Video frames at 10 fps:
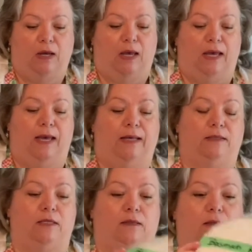And
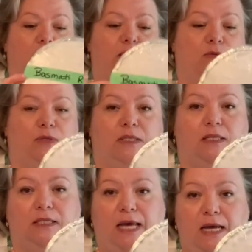this was a
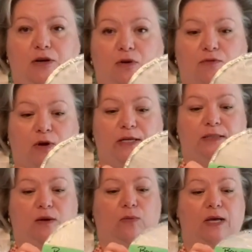container of rice
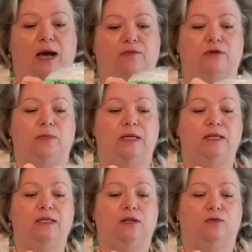that we got from an
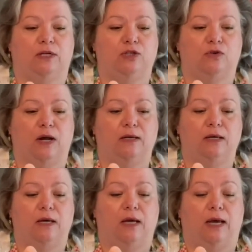Indian restaurant.
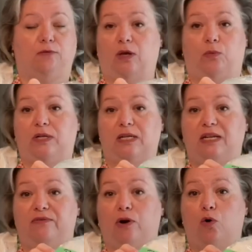We didn't
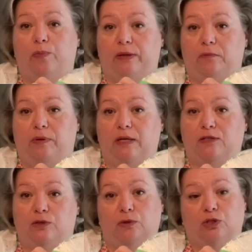even open because
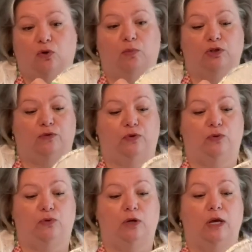there was so much
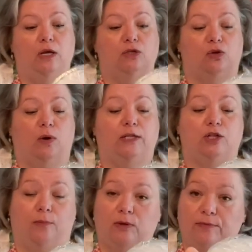food. So I
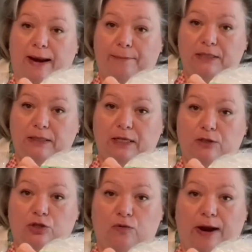double wrapped it in
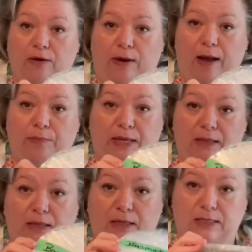saran wrap in
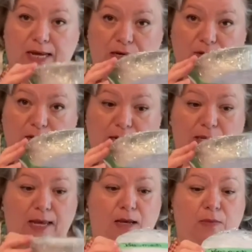the container that it
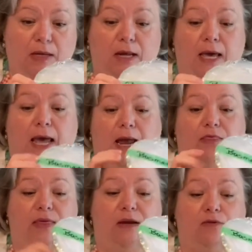came in. And
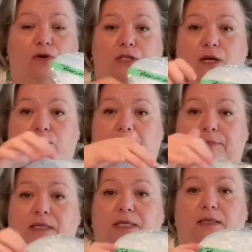then of course I wrapped
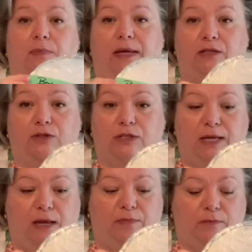it in the painter's tape.